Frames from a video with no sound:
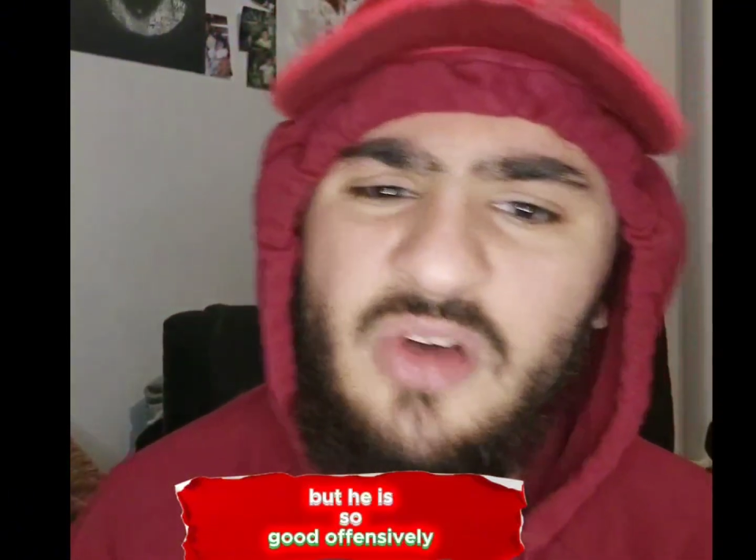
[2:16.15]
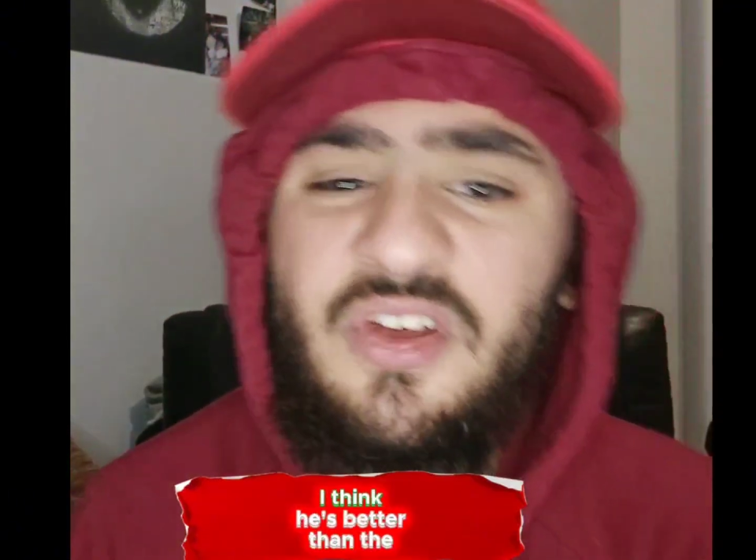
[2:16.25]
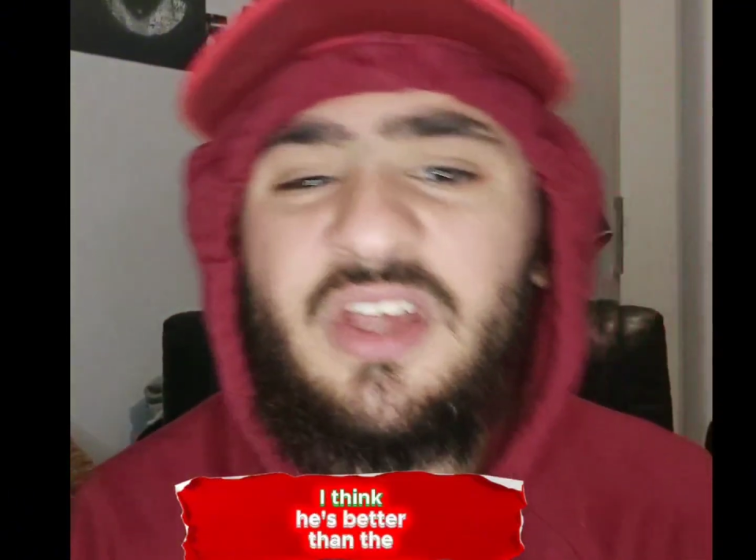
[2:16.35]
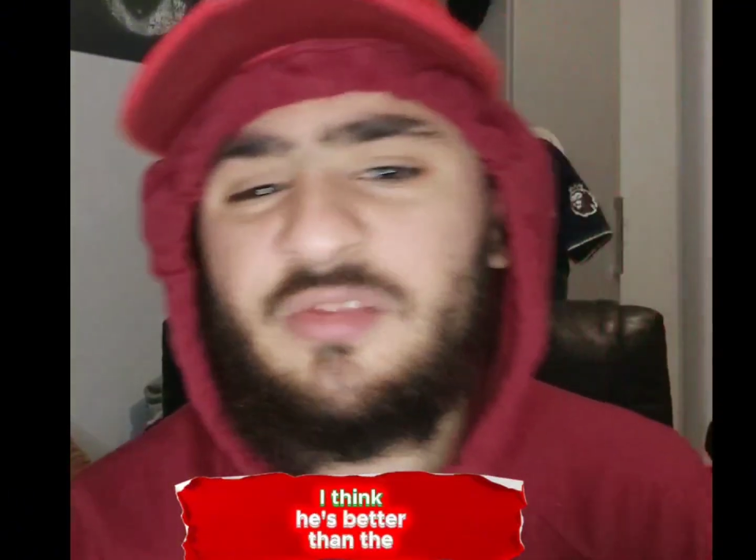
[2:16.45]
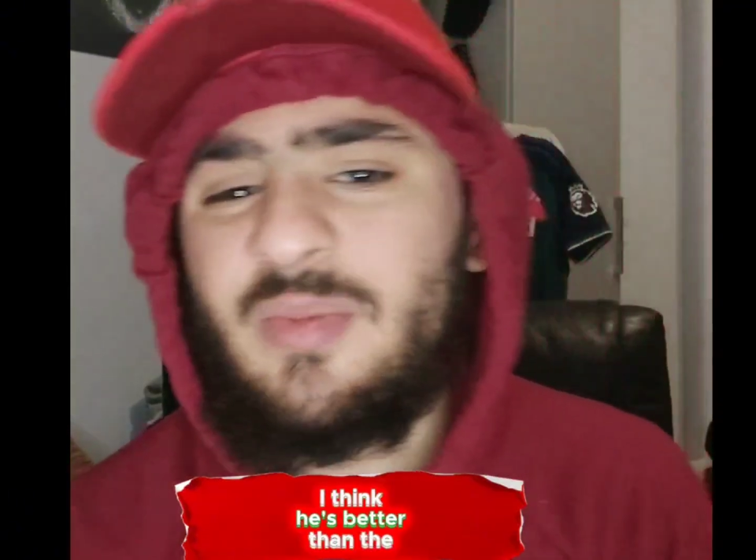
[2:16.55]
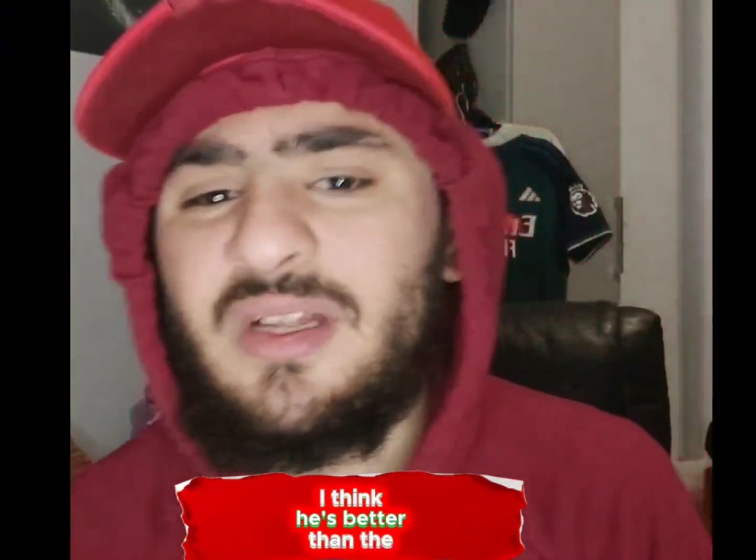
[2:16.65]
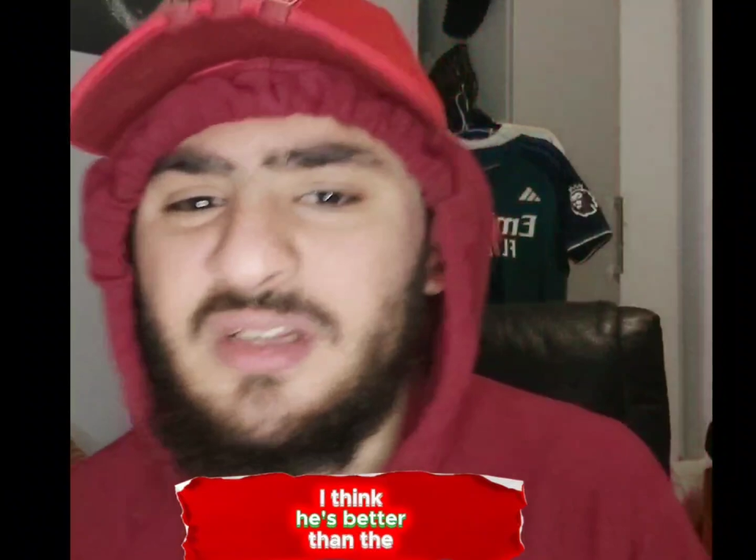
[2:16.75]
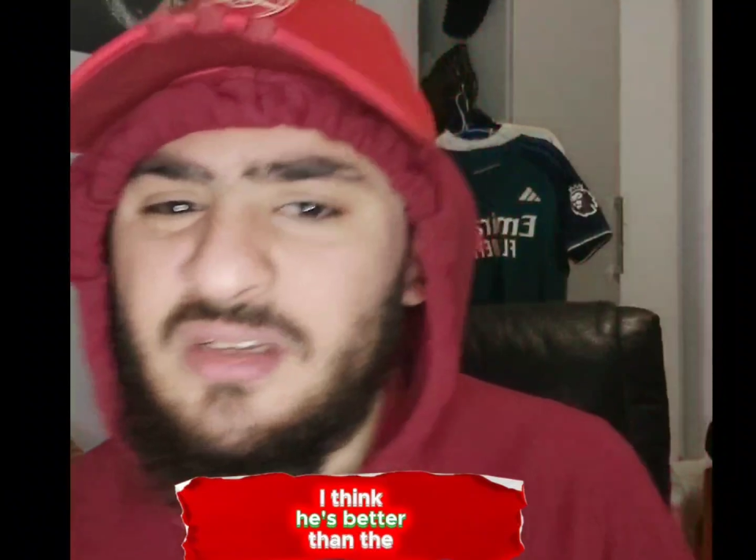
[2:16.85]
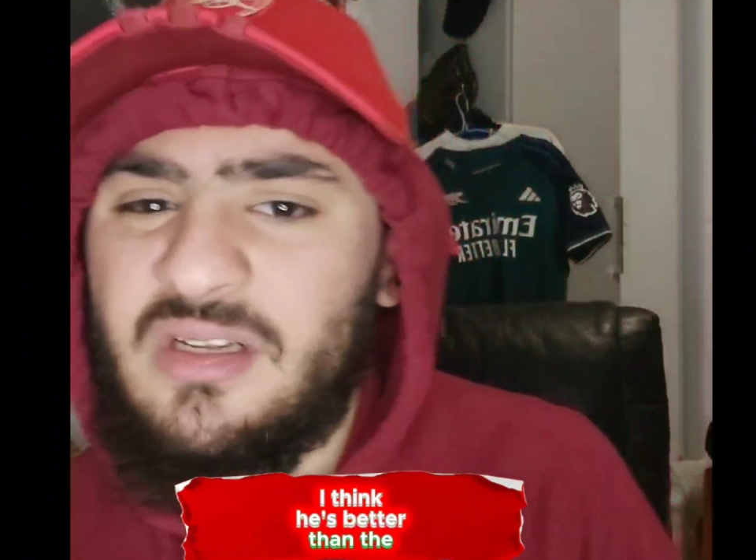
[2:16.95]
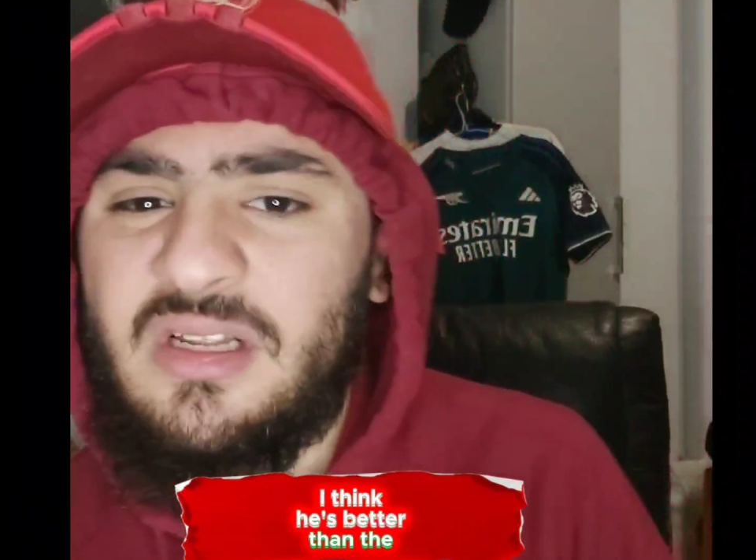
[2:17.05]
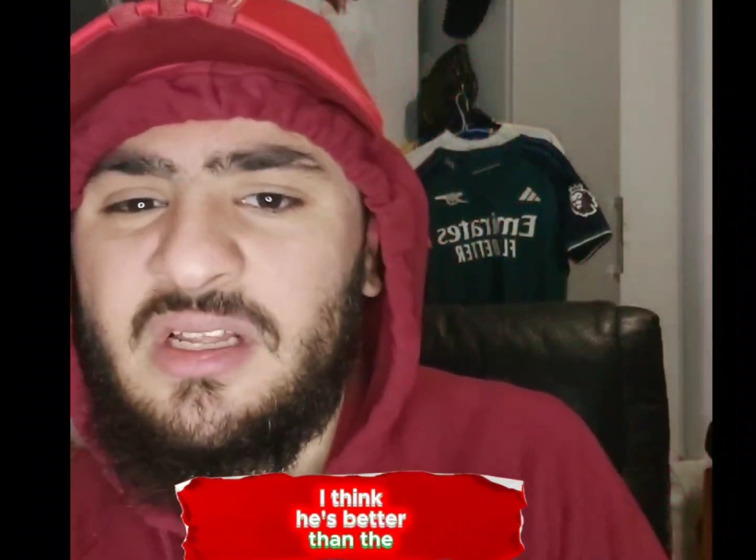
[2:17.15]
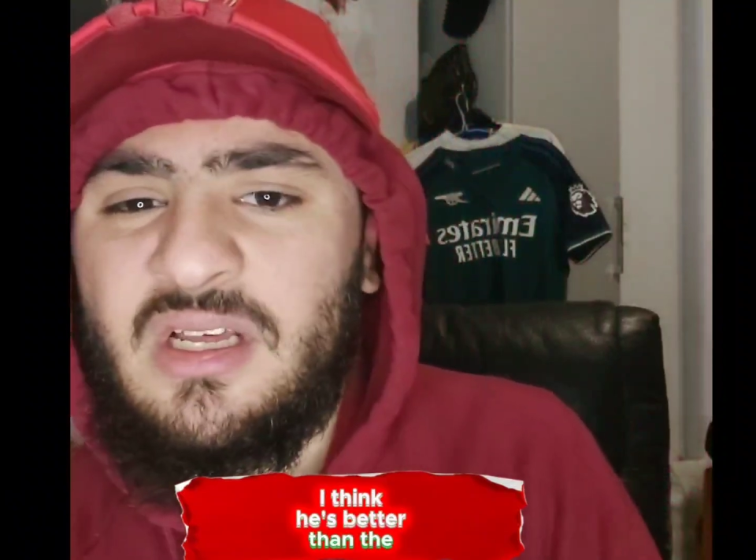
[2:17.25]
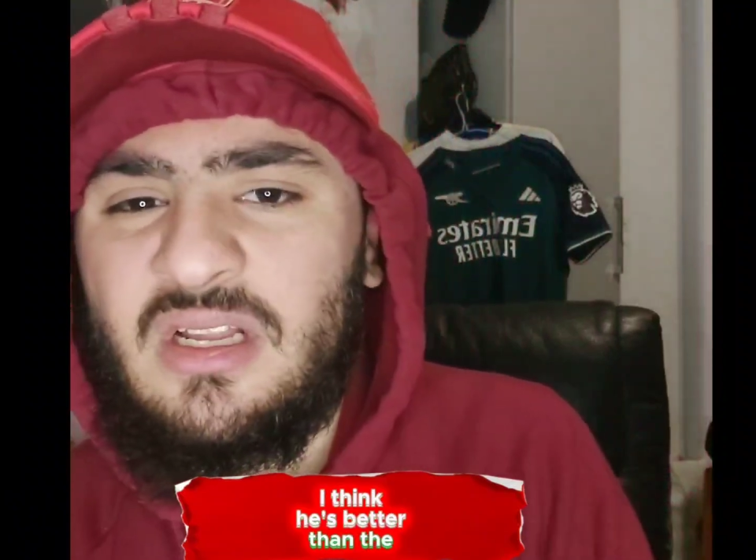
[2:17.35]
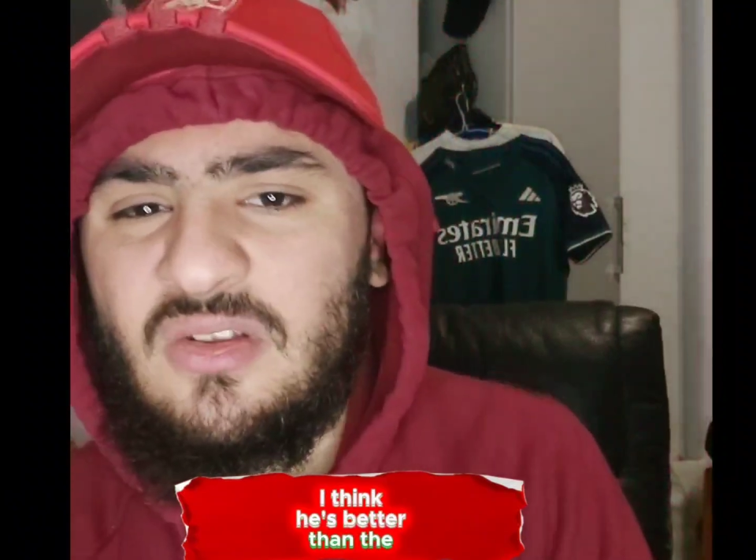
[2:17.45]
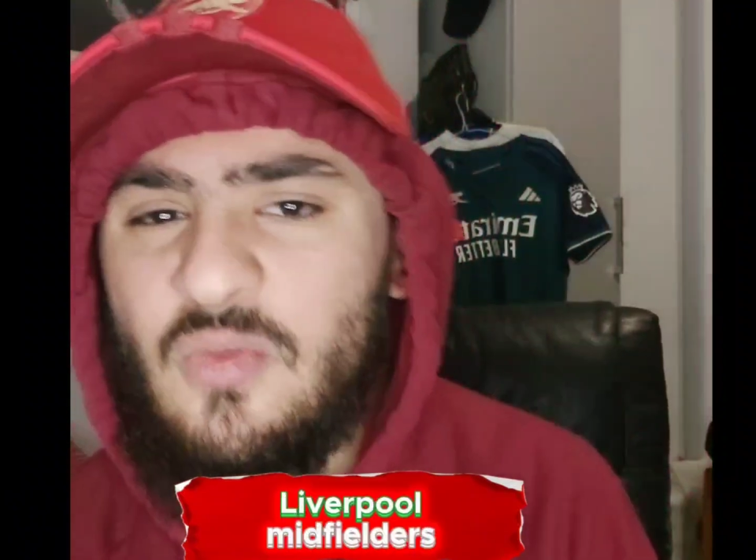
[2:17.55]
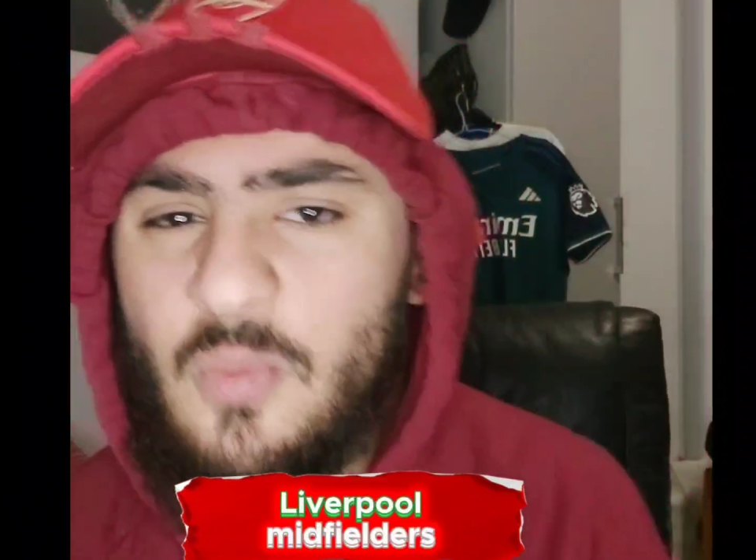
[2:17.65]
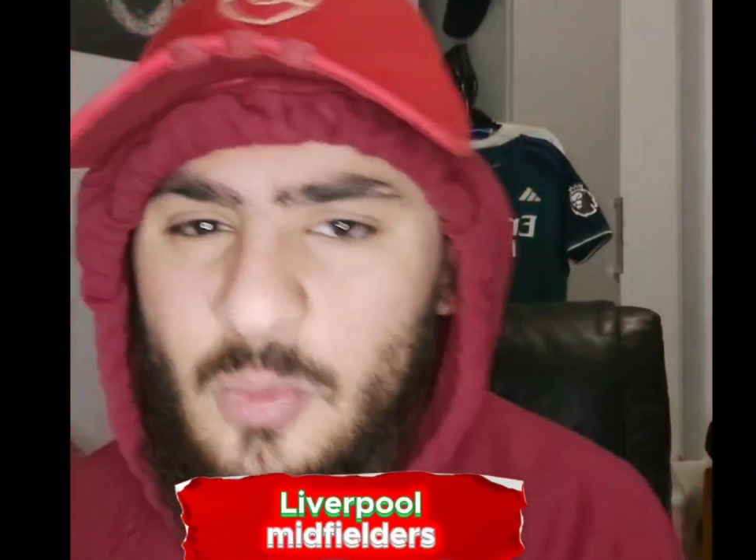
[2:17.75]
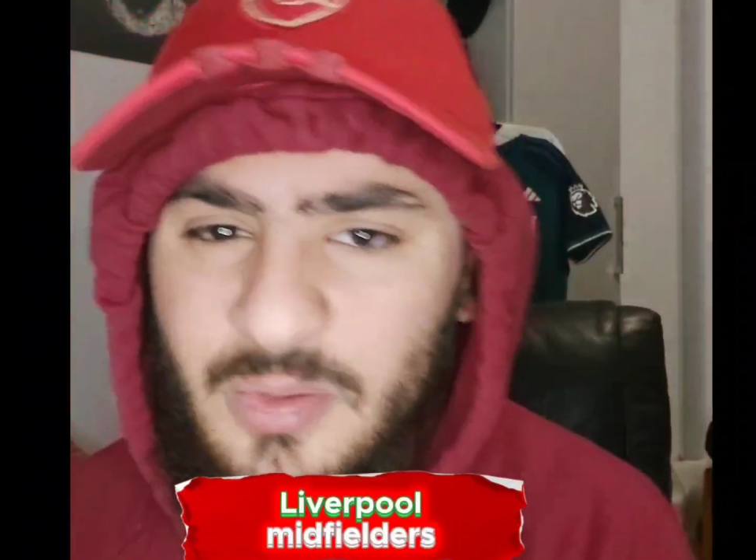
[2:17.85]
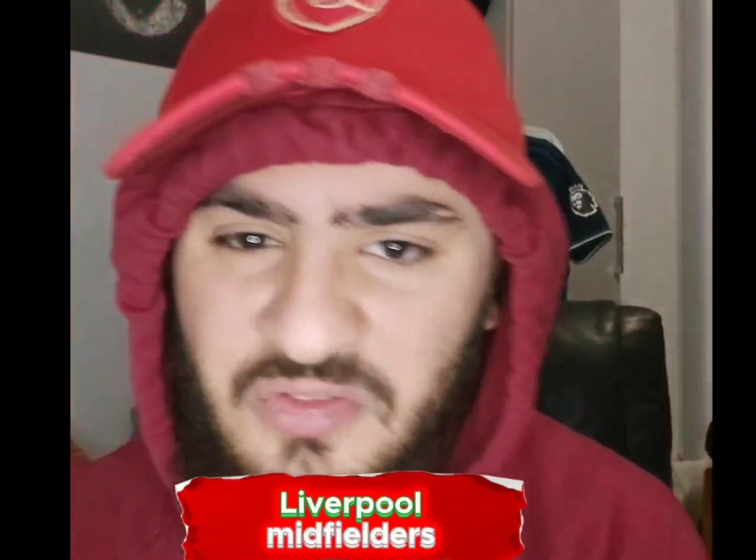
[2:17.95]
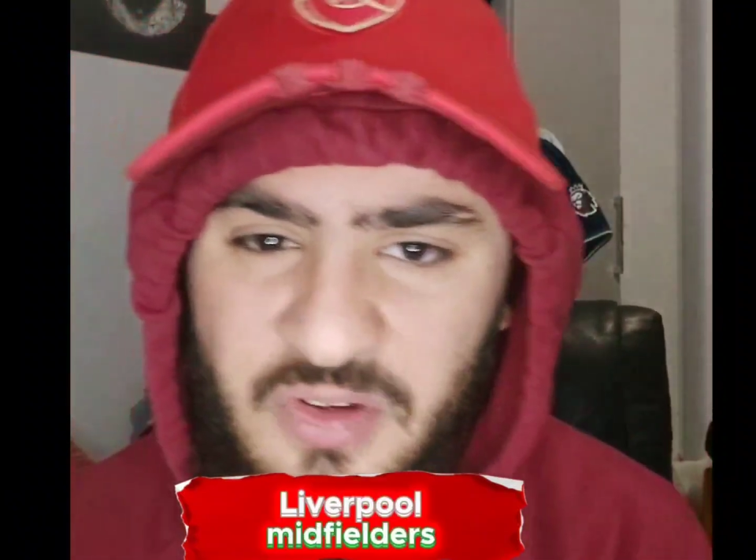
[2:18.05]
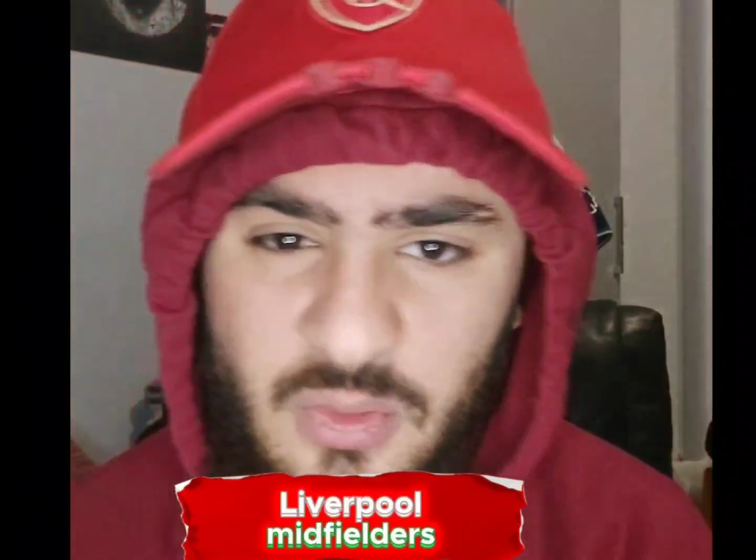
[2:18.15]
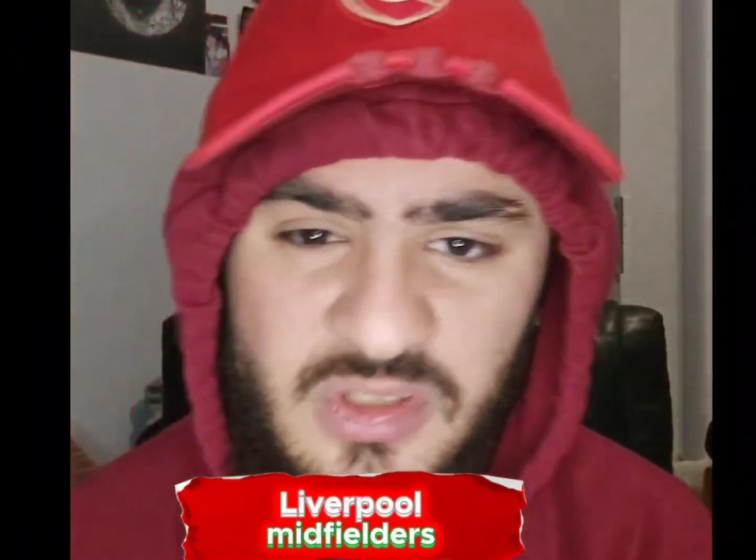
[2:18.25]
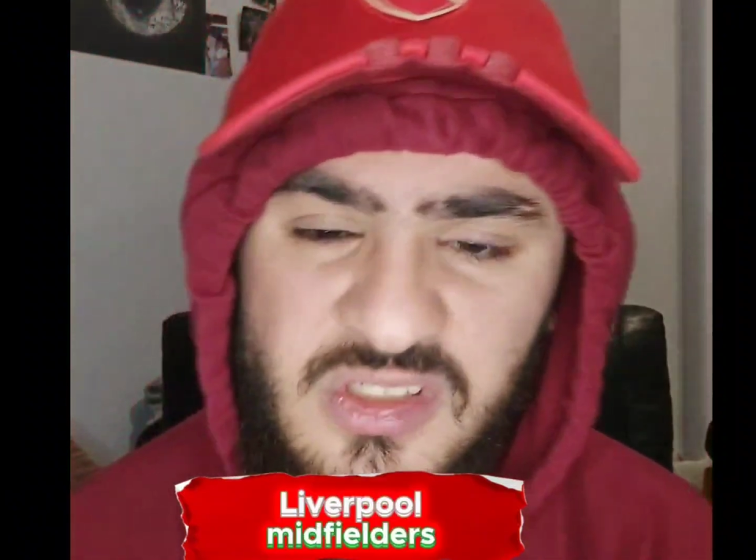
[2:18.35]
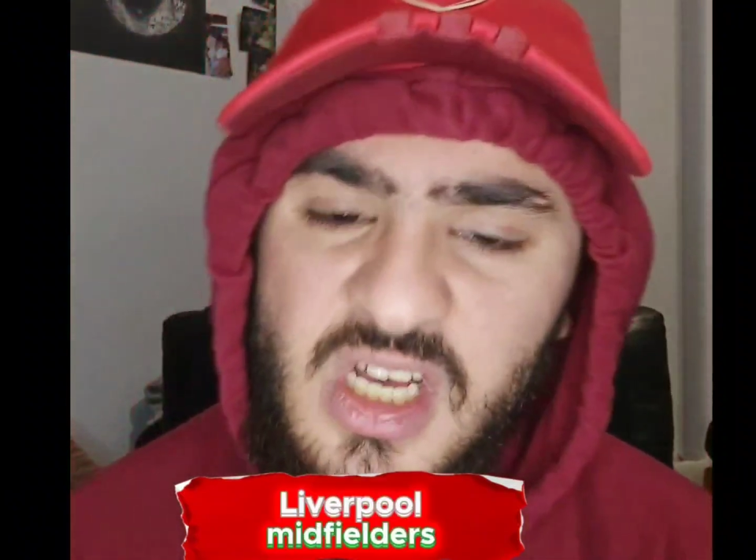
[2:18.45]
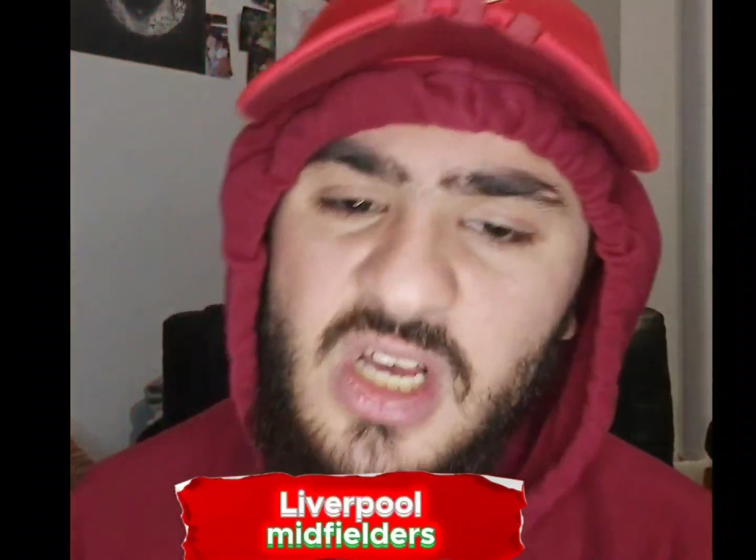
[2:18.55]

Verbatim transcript: I think he's better than the Liverpool midfielders.